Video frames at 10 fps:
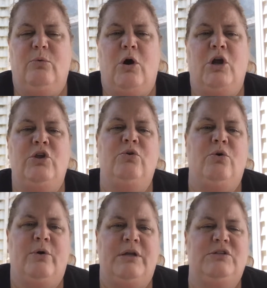Are you
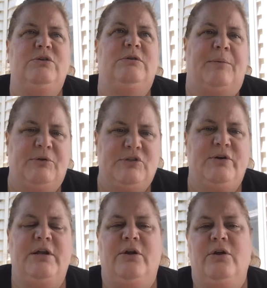going to
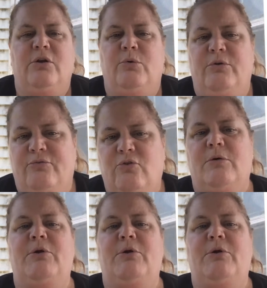demonstrate? Are you going to inform?